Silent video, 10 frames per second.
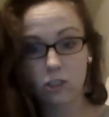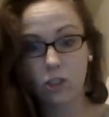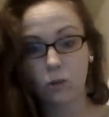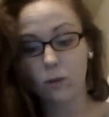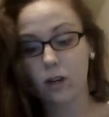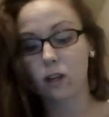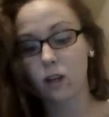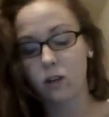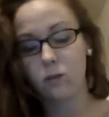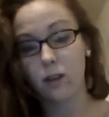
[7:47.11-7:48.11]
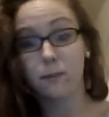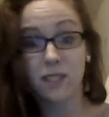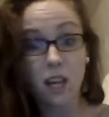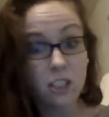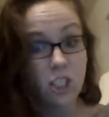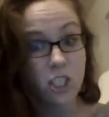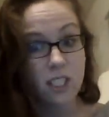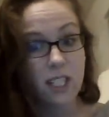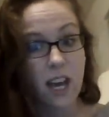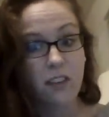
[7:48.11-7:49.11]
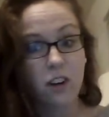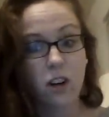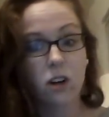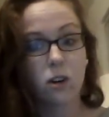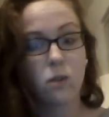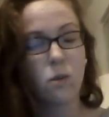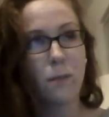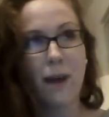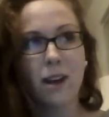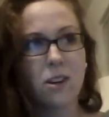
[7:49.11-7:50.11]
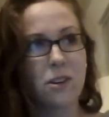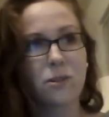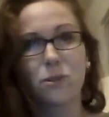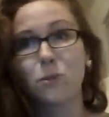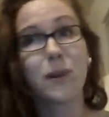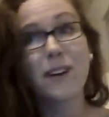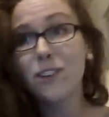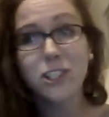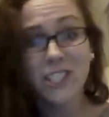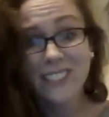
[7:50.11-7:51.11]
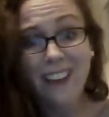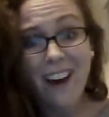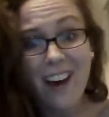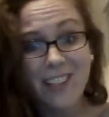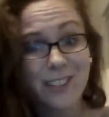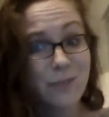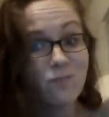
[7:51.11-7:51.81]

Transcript: So we're gonna go get massages together or pedicures or whatever she decides.